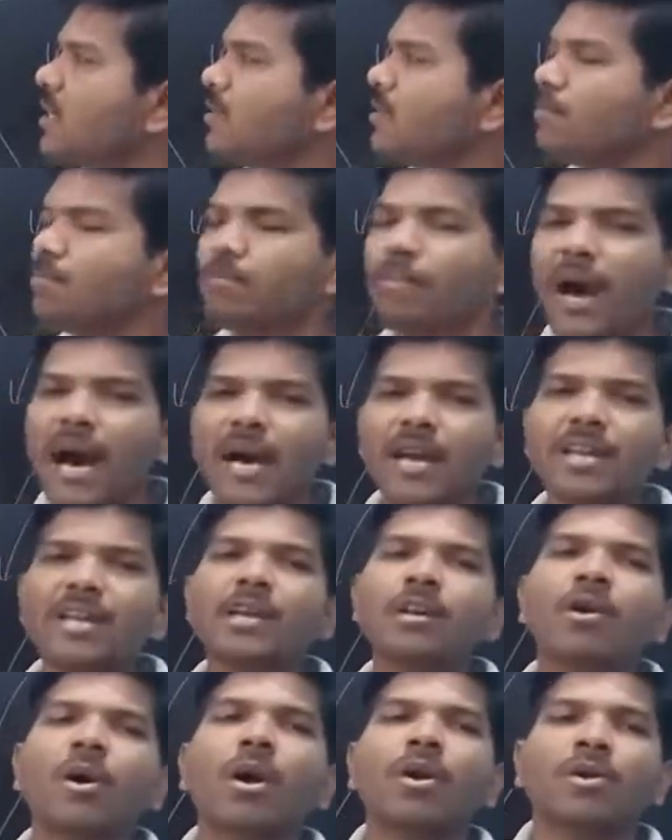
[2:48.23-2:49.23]

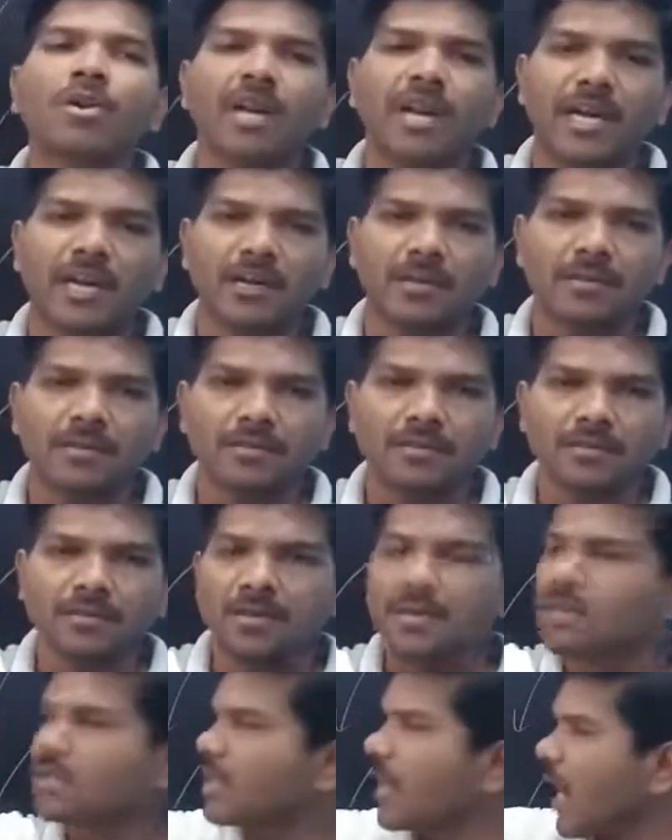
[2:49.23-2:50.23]
barrier on trade.
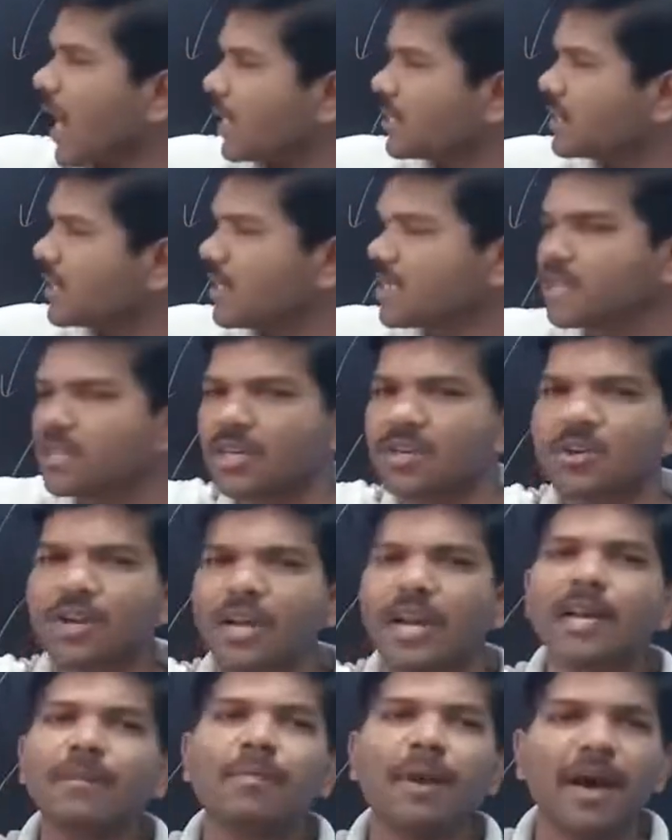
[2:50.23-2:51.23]
Tax is
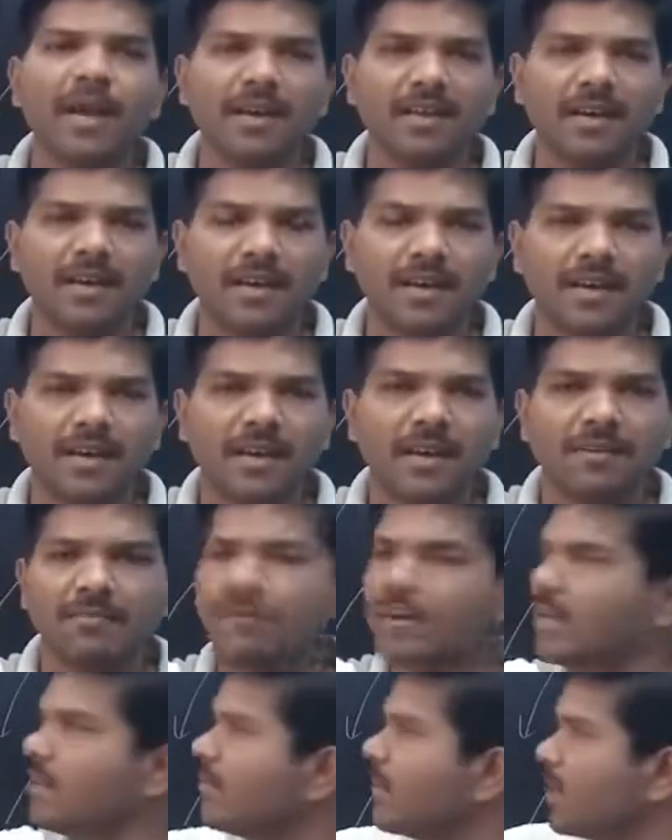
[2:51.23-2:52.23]
trade barrier.
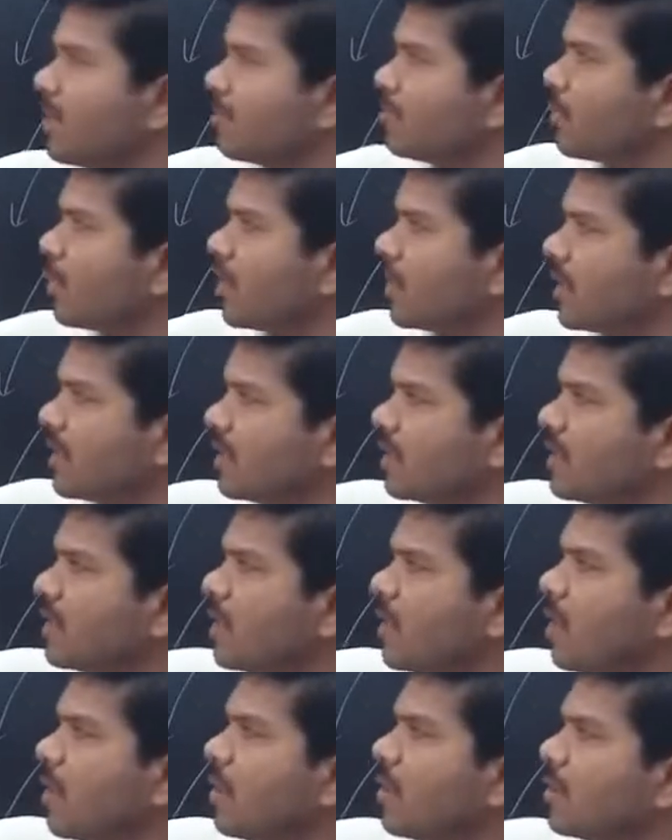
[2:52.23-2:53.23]
Very, very important.
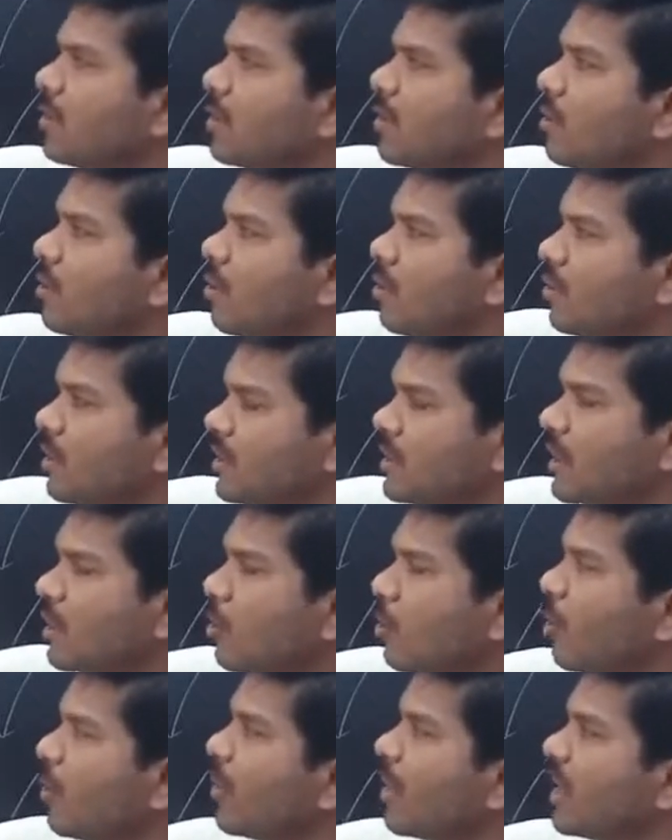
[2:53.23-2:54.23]
In the
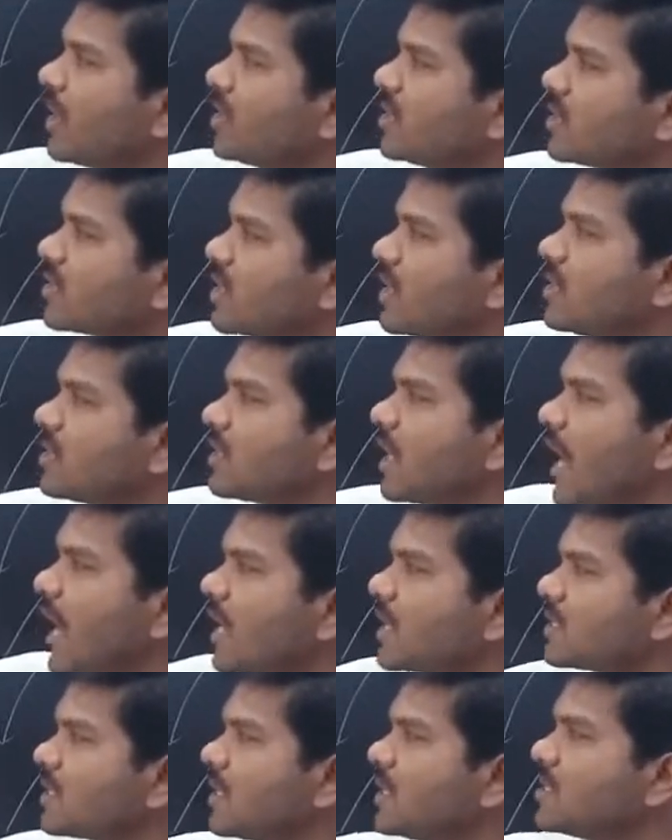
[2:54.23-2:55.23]
globalization,
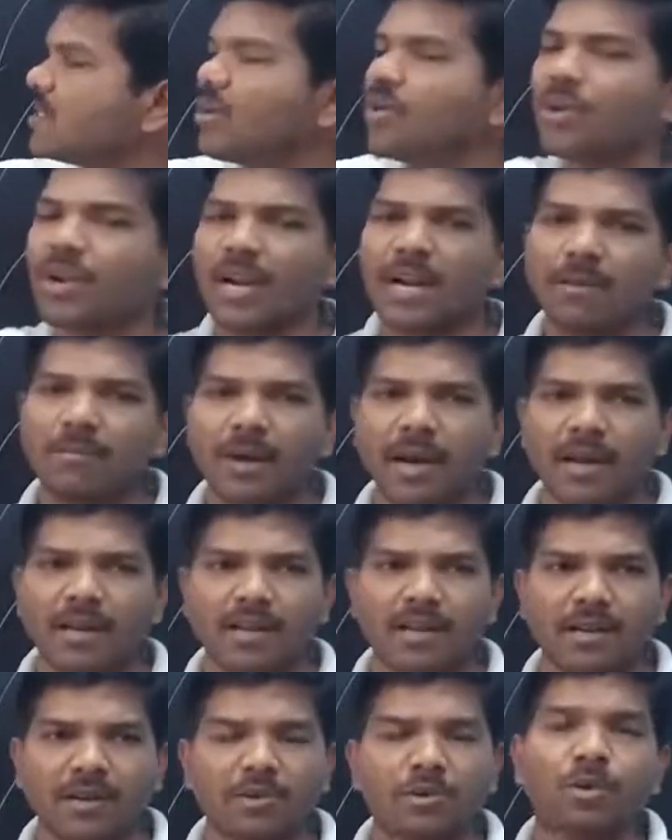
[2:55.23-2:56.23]
tax is trade
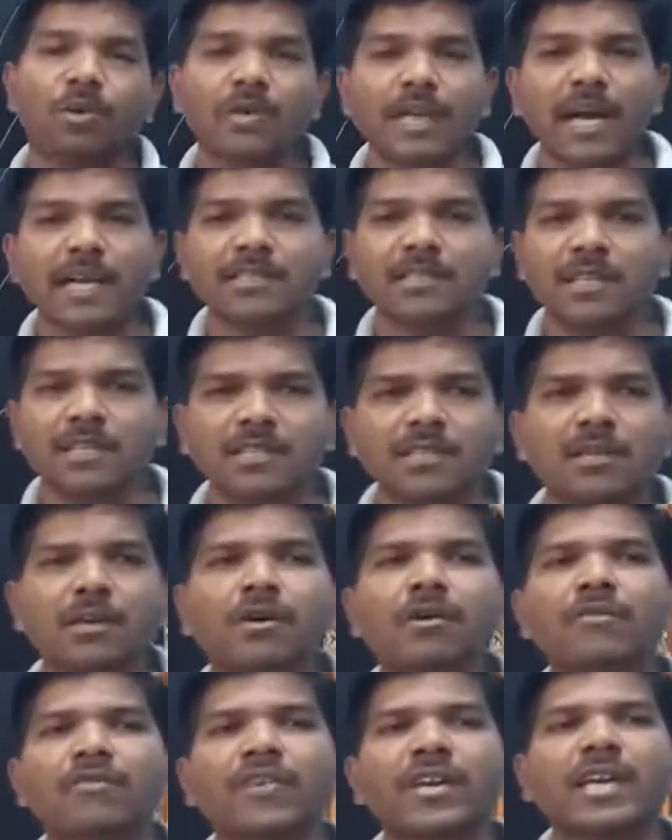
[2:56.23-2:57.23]
barrier. No taxes,
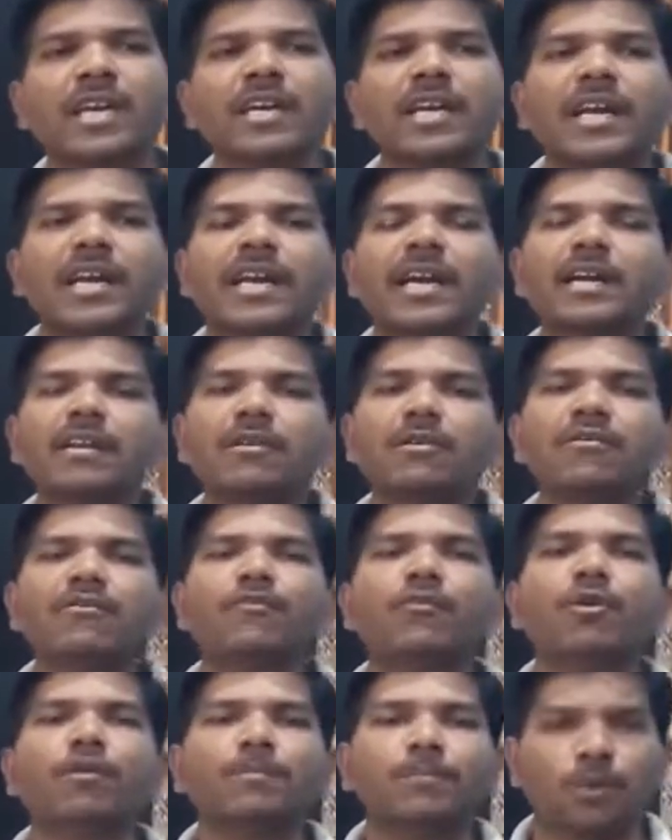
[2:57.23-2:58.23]
we can get
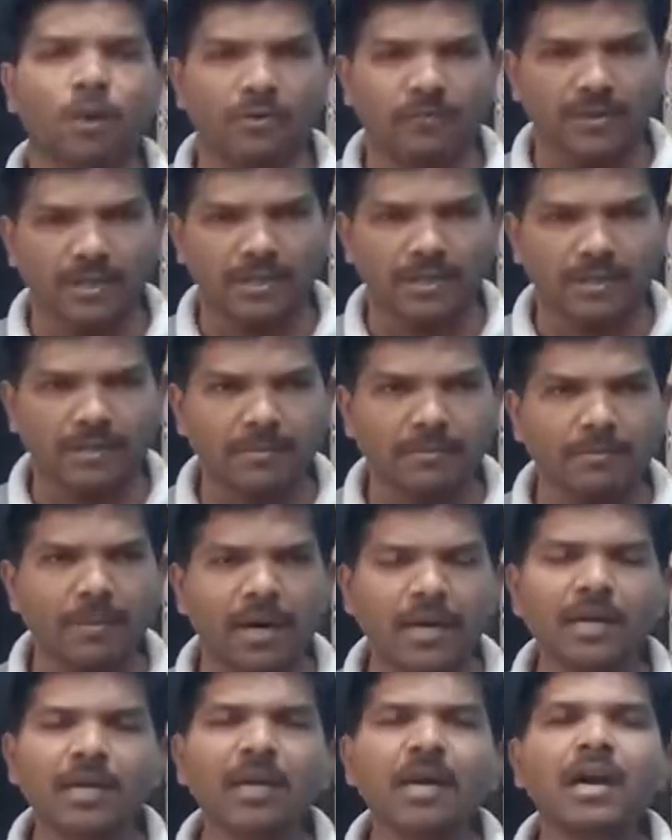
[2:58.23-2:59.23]
full profit. But
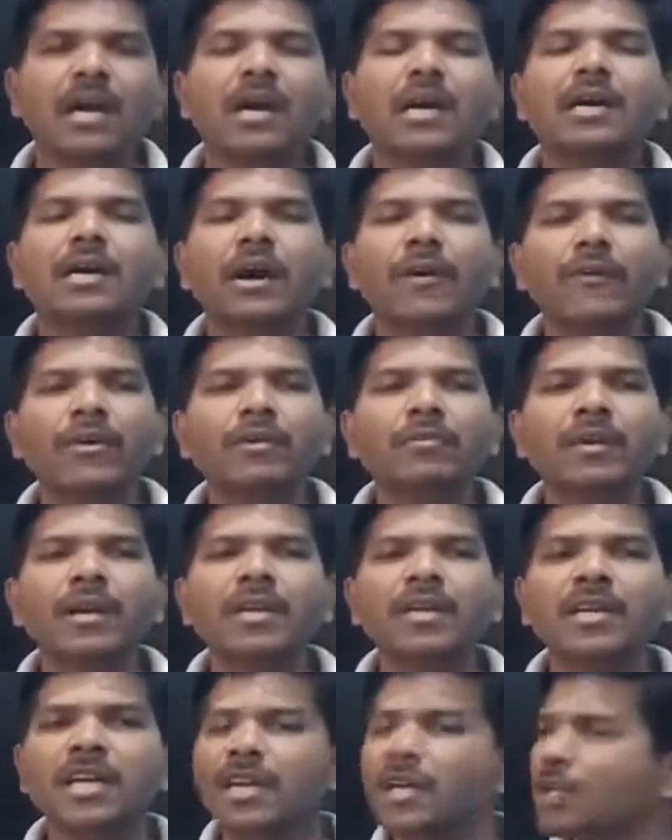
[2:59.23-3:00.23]

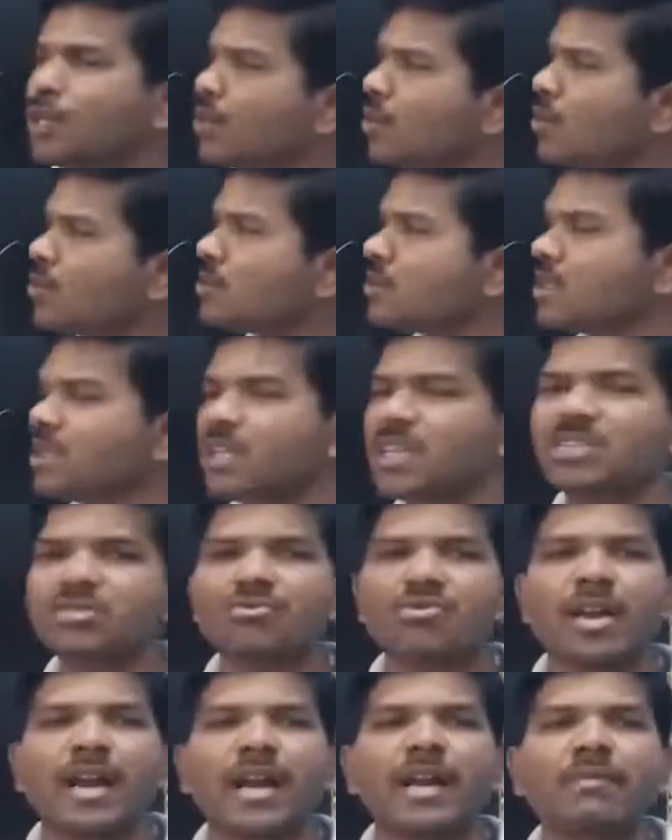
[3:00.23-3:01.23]
government can use this
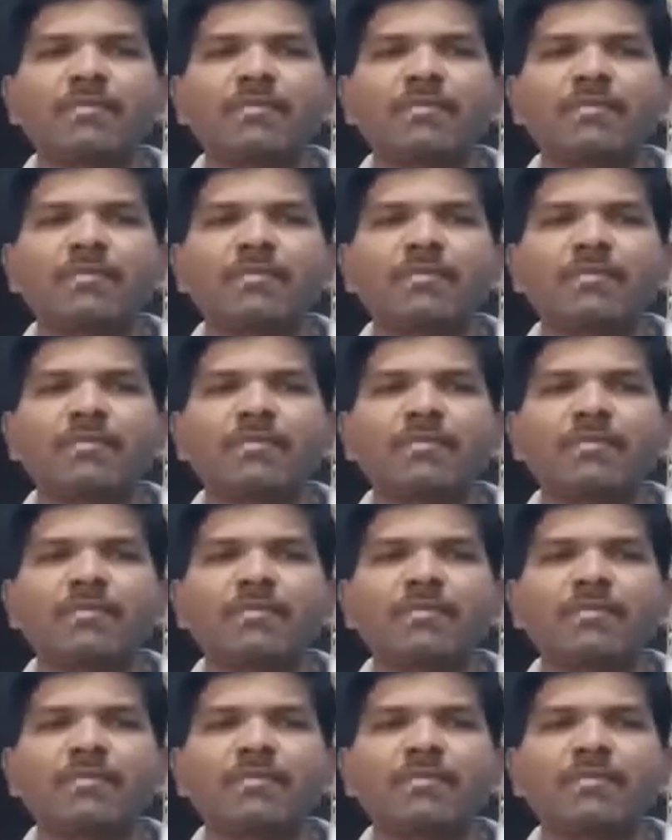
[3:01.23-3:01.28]
trade